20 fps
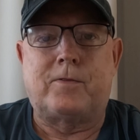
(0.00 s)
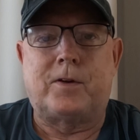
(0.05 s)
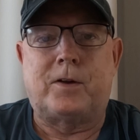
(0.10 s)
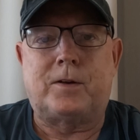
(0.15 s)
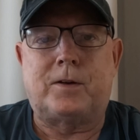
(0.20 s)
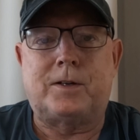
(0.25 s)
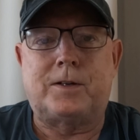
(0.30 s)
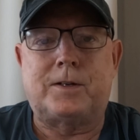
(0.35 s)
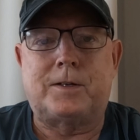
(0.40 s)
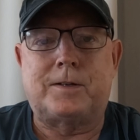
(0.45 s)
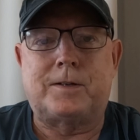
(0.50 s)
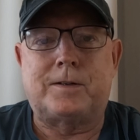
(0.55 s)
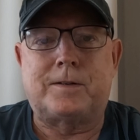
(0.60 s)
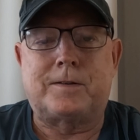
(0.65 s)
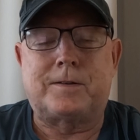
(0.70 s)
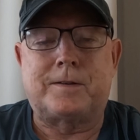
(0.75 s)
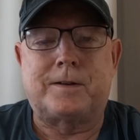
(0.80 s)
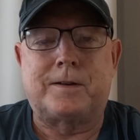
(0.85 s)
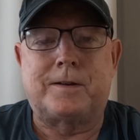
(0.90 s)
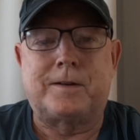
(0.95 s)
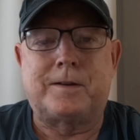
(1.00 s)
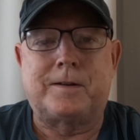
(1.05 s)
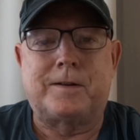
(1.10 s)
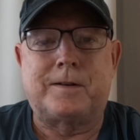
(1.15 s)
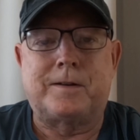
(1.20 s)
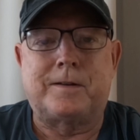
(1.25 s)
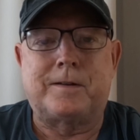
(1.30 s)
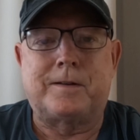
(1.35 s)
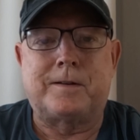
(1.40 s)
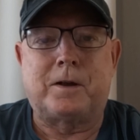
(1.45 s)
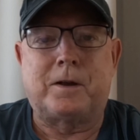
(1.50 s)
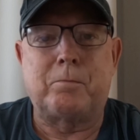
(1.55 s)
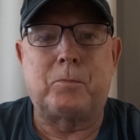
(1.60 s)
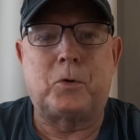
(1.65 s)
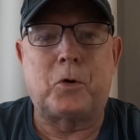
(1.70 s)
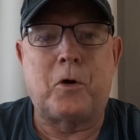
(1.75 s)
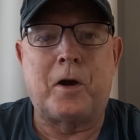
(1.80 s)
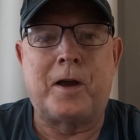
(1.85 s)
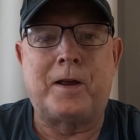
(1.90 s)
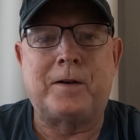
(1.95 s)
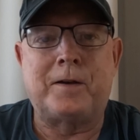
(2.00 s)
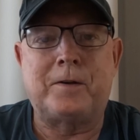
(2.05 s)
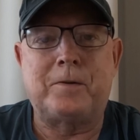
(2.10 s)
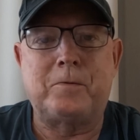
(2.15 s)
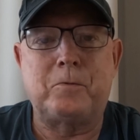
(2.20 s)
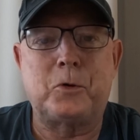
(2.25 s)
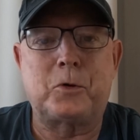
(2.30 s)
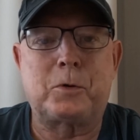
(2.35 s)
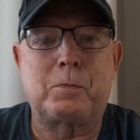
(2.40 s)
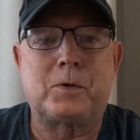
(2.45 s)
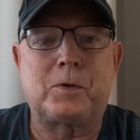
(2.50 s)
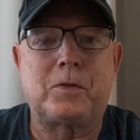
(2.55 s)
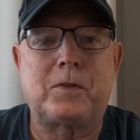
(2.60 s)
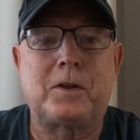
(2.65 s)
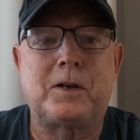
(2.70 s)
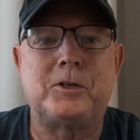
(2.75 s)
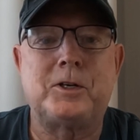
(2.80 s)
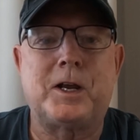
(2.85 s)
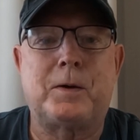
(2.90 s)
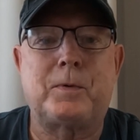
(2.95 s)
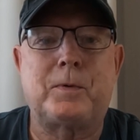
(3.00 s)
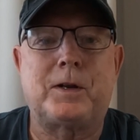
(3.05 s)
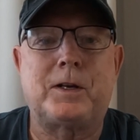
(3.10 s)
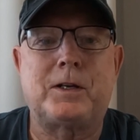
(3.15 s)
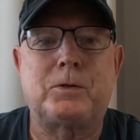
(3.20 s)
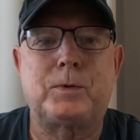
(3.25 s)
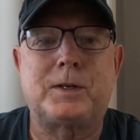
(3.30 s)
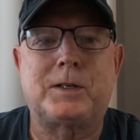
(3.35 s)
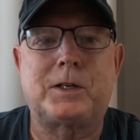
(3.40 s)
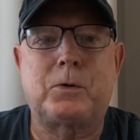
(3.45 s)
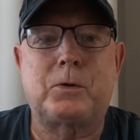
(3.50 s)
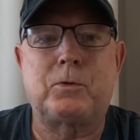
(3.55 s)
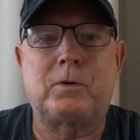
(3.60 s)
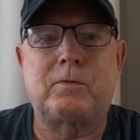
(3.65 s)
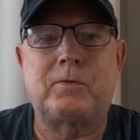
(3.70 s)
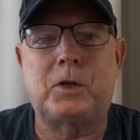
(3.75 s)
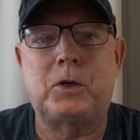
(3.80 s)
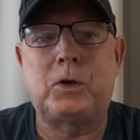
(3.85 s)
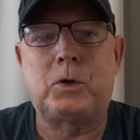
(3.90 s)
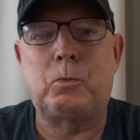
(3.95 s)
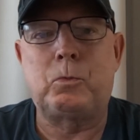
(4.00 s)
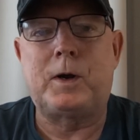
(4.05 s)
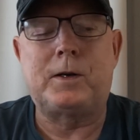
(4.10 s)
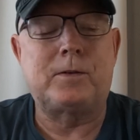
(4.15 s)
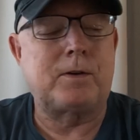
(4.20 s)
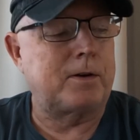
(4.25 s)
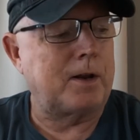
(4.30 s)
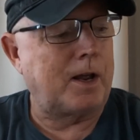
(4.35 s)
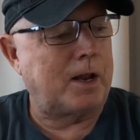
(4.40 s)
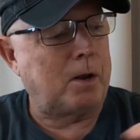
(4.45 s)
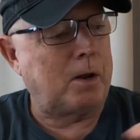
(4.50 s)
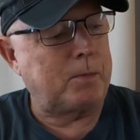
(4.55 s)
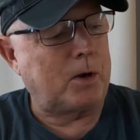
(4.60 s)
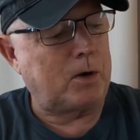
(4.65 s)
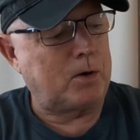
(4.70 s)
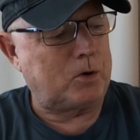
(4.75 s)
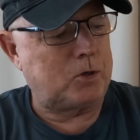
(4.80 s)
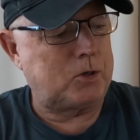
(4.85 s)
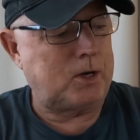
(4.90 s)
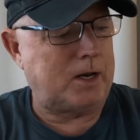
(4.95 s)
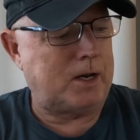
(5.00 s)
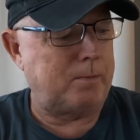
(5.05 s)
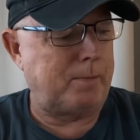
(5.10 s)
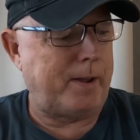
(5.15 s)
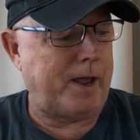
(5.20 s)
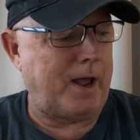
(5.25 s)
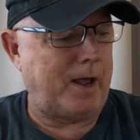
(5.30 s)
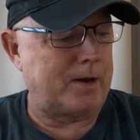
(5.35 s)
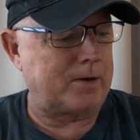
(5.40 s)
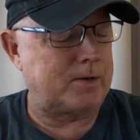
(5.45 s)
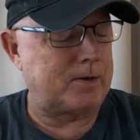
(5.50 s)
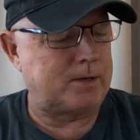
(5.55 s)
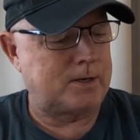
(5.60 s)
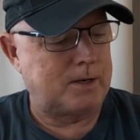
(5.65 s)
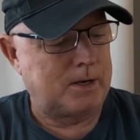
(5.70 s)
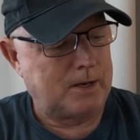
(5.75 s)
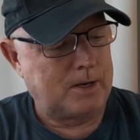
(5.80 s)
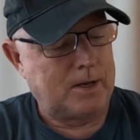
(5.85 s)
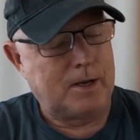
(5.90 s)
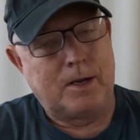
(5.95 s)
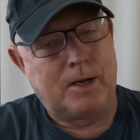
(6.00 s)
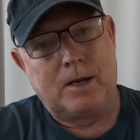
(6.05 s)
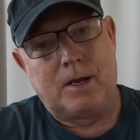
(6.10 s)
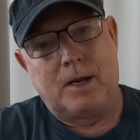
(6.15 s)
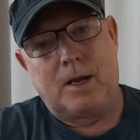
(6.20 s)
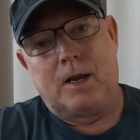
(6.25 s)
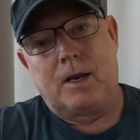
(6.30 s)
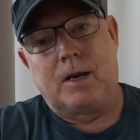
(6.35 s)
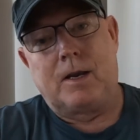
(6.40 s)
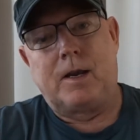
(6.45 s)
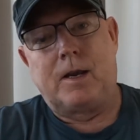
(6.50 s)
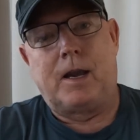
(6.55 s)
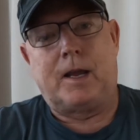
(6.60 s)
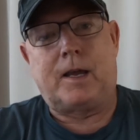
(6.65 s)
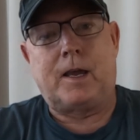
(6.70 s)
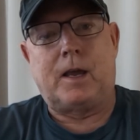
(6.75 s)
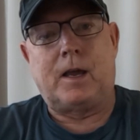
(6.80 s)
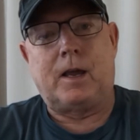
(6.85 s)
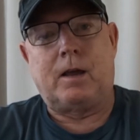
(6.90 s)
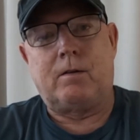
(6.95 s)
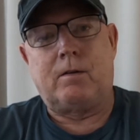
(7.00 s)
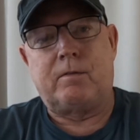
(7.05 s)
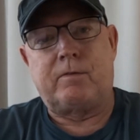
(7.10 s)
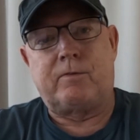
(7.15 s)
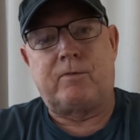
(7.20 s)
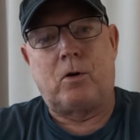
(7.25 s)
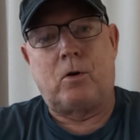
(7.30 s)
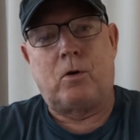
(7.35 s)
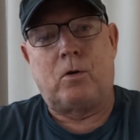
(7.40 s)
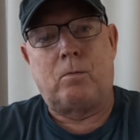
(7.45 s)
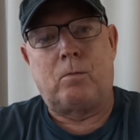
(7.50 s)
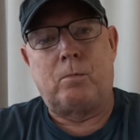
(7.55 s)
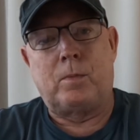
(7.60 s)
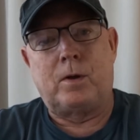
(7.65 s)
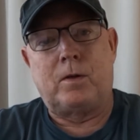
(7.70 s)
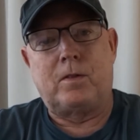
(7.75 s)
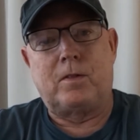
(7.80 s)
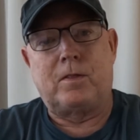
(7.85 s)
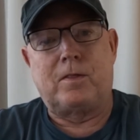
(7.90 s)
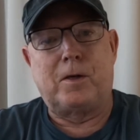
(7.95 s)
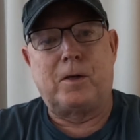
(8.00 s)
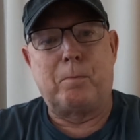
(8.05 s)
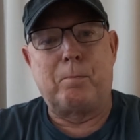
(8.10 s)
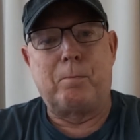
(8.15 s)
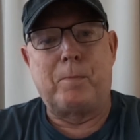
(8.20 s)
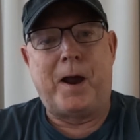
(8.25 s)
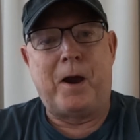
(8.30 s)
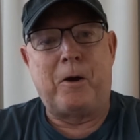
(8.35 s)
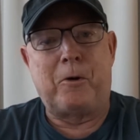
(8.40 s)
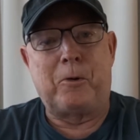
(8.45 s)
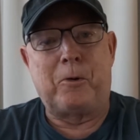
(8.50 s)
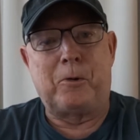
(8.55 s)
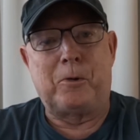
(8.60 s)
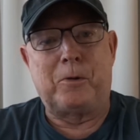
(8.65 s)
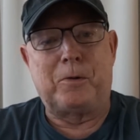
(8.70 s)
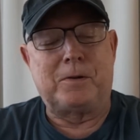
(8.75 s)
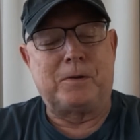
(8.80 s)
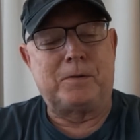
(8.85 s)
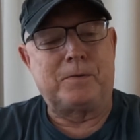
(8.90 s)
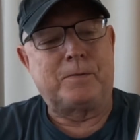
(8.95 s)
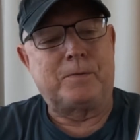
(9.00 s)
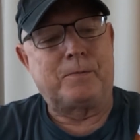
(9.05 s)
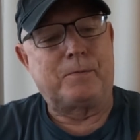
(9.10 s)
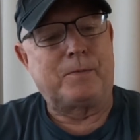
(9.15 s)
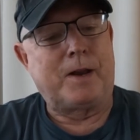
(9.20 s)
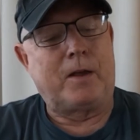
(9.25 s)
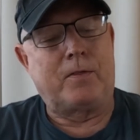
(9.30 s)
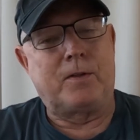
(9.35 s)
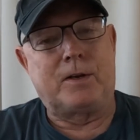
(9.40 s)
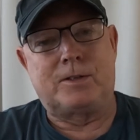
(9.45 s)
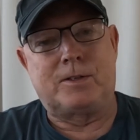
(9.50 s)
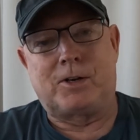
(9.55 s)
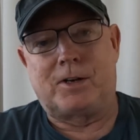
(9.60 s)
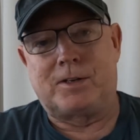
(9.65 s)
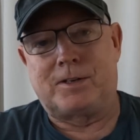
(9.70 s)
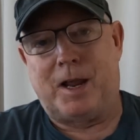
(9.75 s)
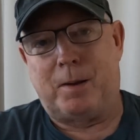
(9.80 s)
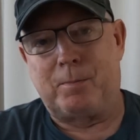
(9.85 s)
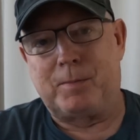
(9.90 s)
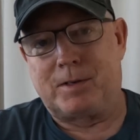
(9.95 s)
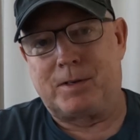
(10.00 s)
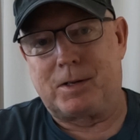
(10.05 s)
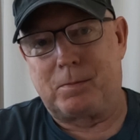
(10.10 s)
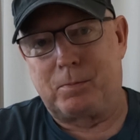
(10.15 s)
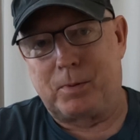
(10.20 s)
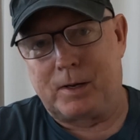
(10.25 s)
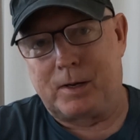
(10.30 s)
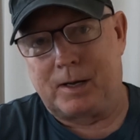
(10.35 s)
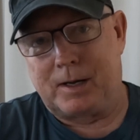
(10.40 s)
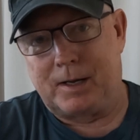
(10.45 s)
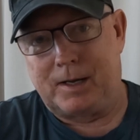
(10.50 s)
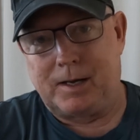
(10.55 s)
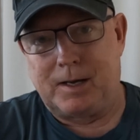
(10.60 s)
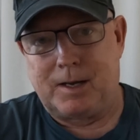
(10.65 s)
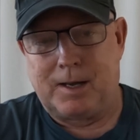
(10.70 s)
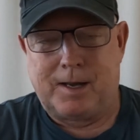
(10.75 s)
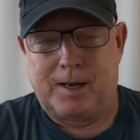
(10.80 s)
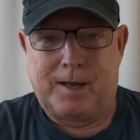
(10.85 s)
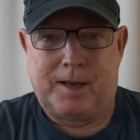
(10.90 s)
folks, I'm Brian. Welcome to the Japanese Whisky Review, where today I'm going to chat about Nikka From The Barrel. Now this just happens to be